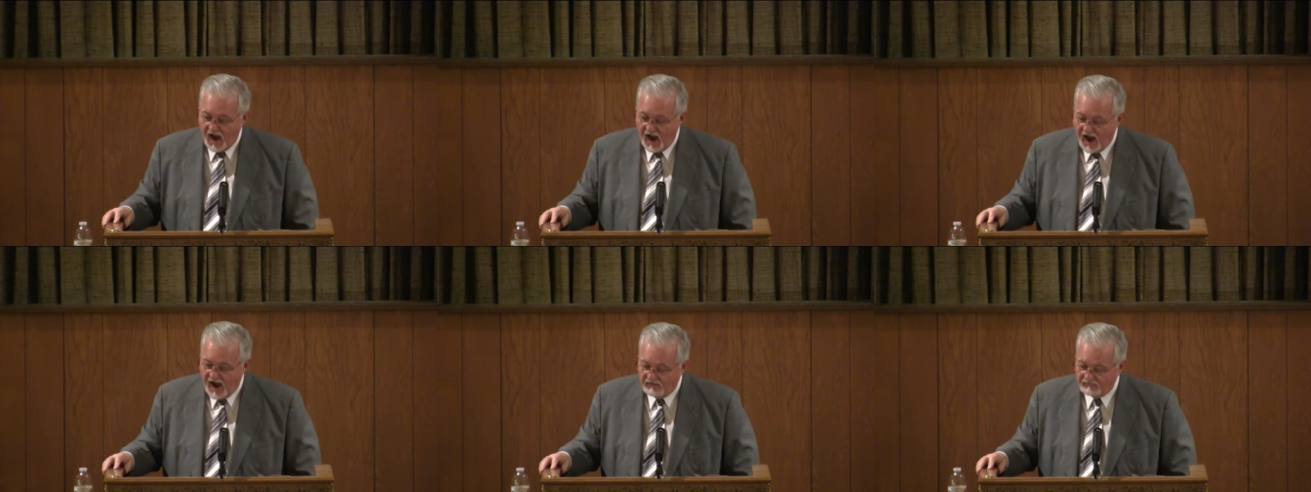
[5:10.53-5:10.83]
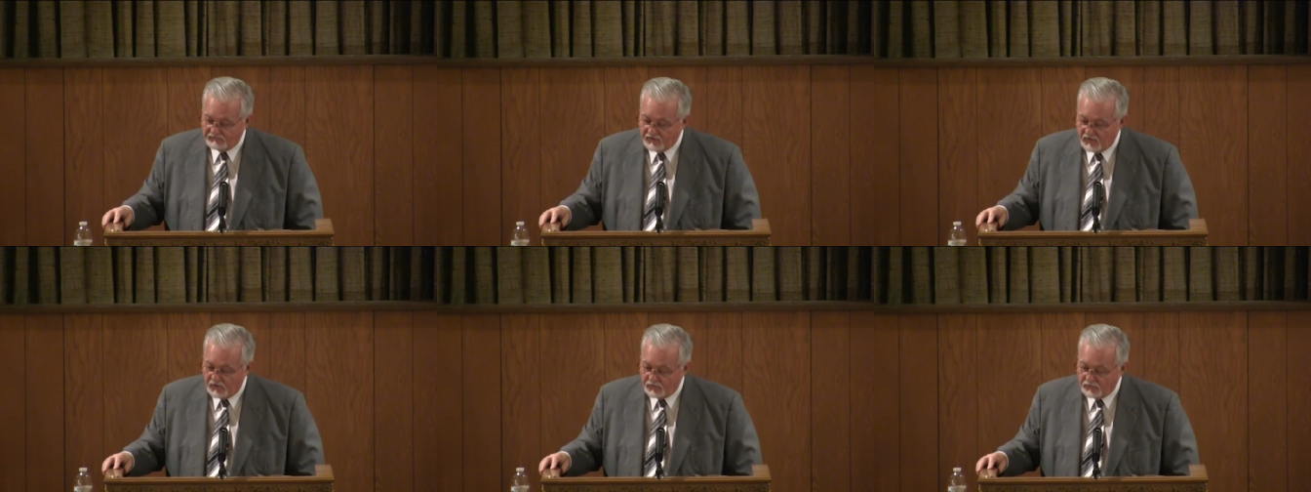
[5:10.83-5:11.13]

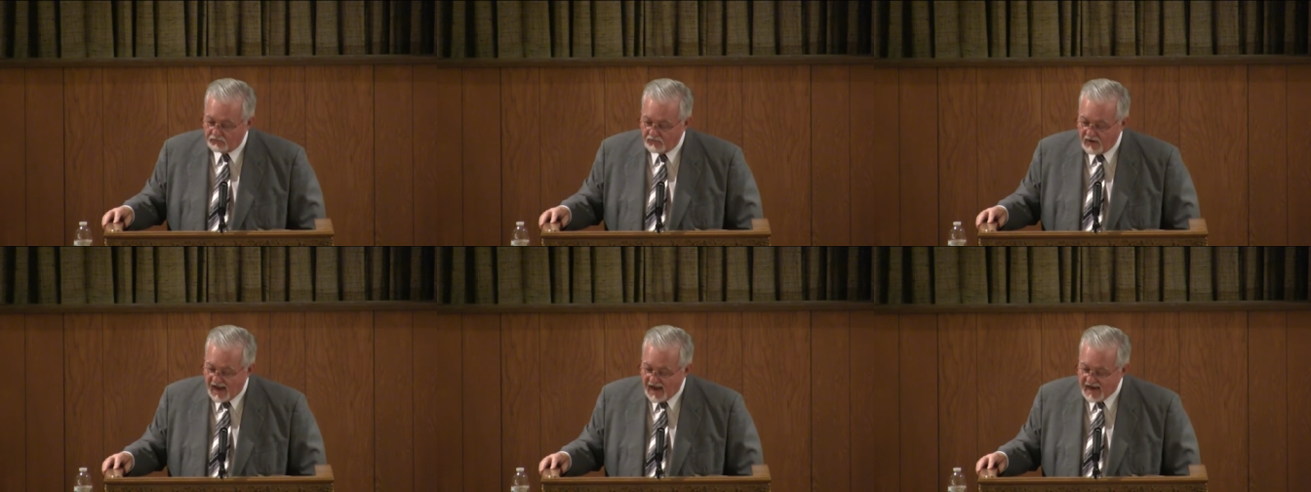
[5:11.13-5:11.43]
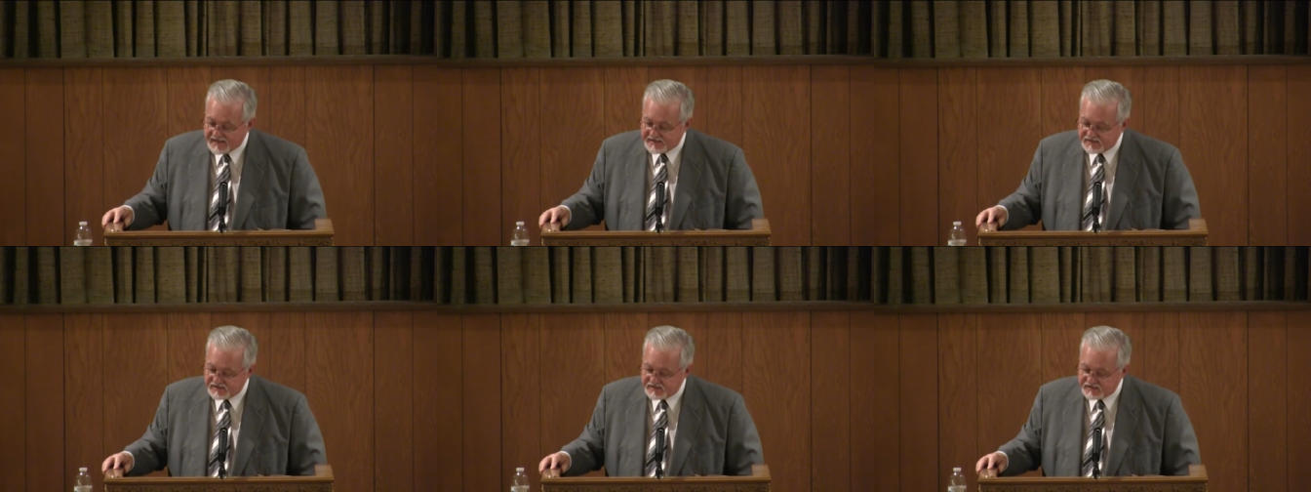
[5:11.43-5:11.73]
of the
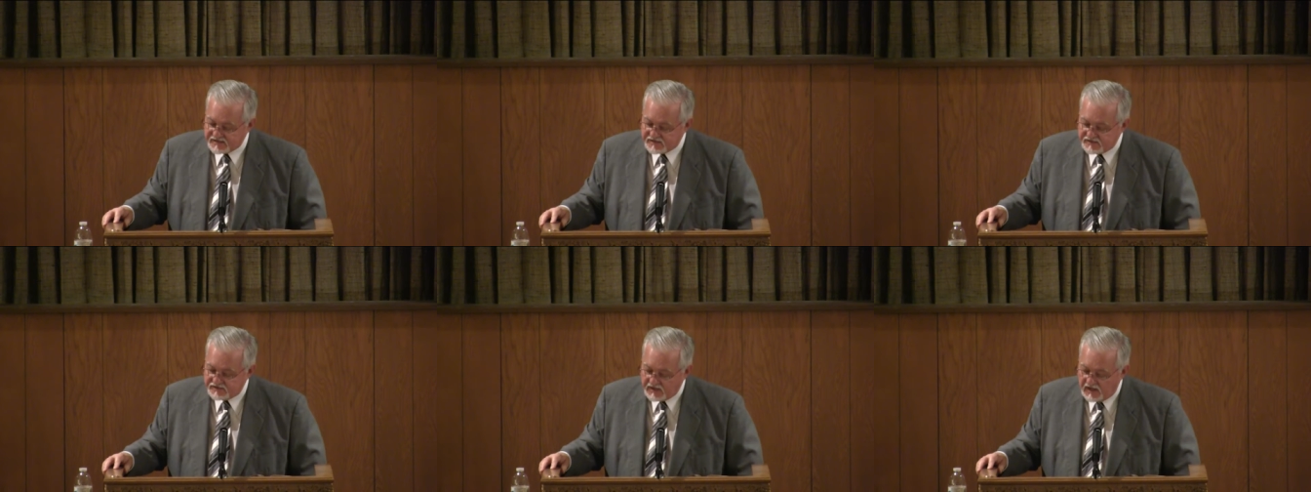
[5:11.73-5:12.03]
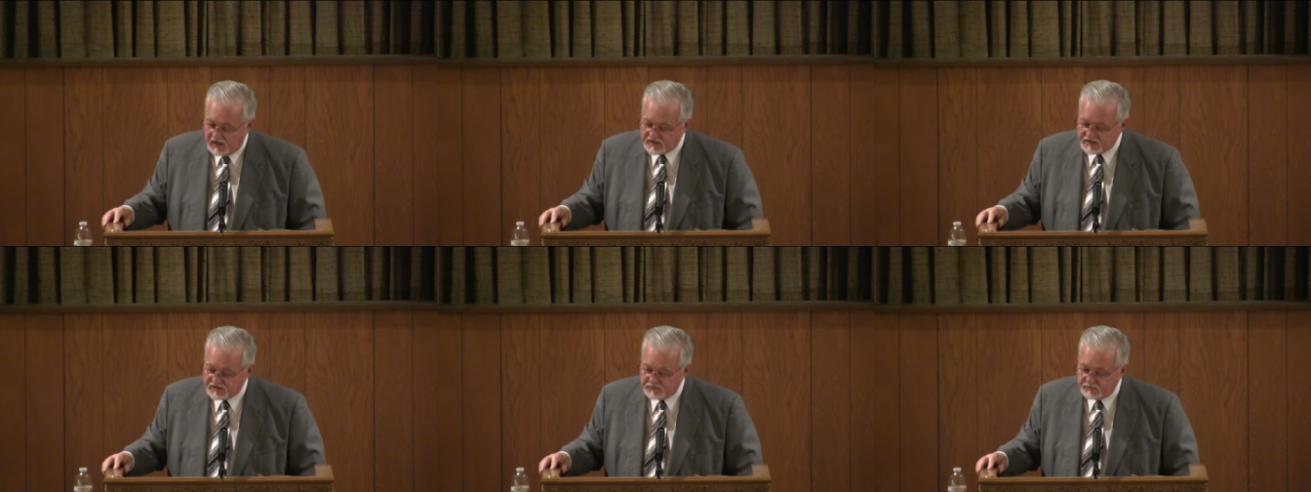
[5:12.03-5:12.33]
righteous
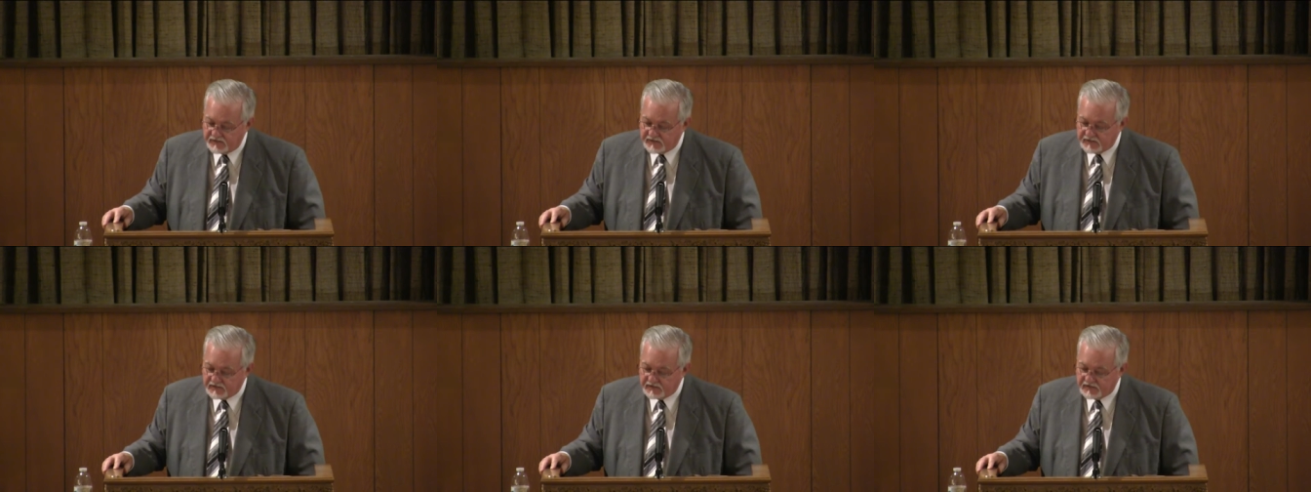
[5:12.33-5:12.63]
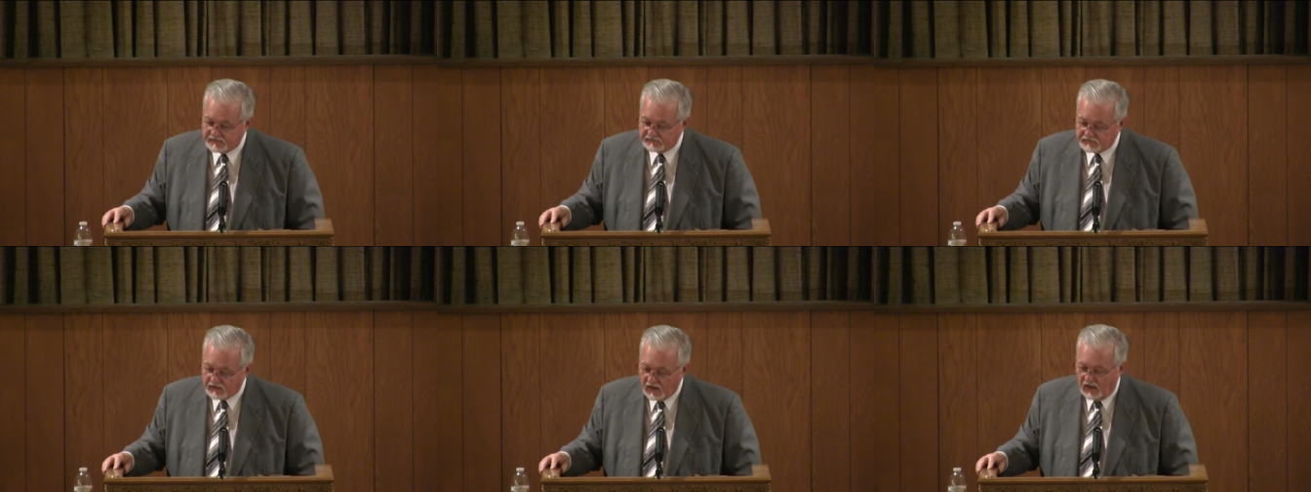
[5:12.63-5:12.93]
judgment
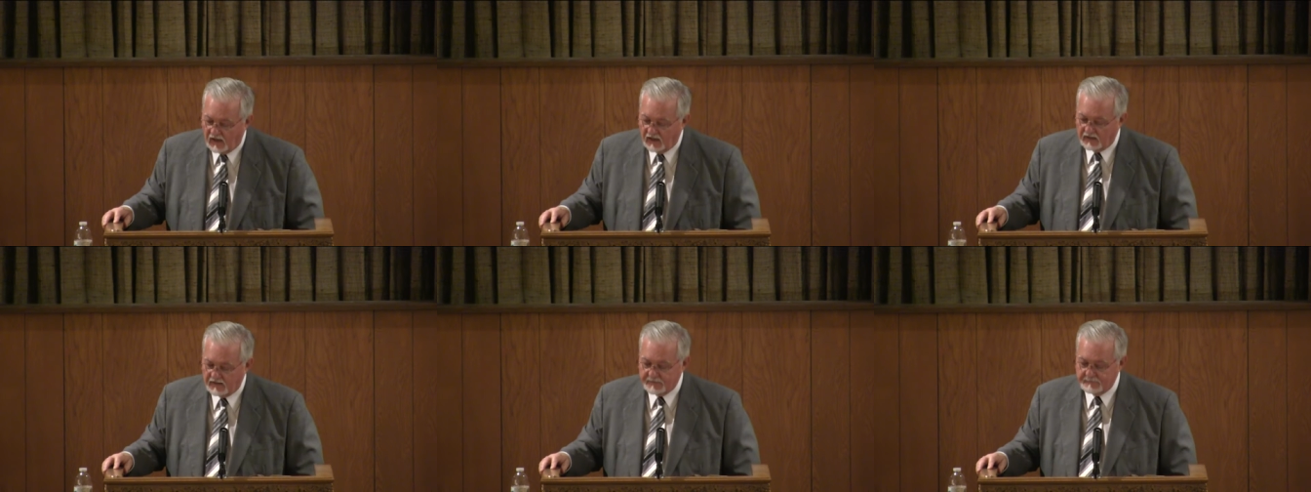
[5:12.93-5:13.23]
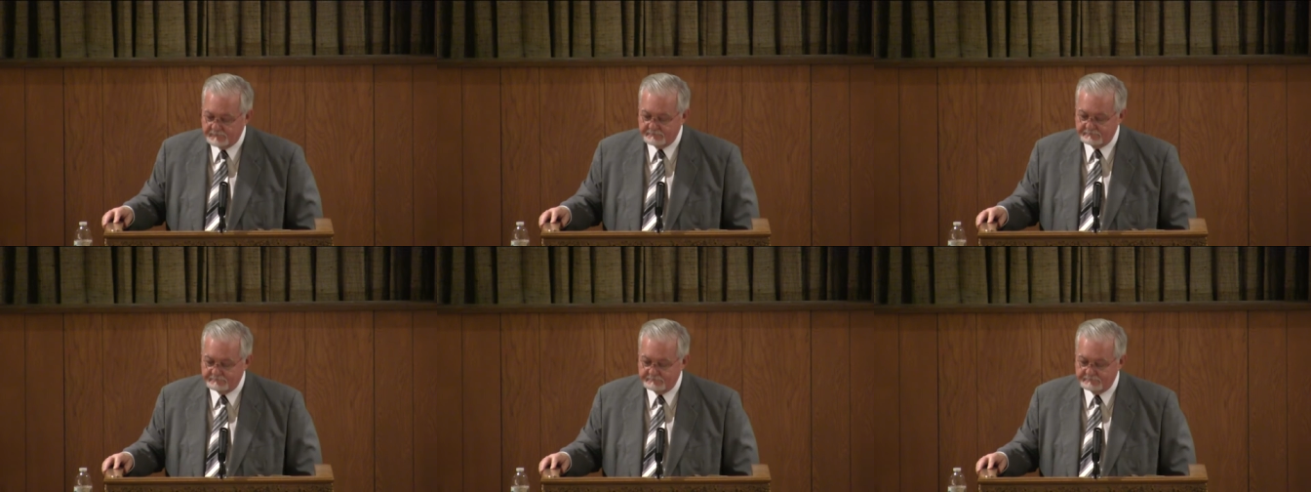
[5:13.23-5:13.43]
of God.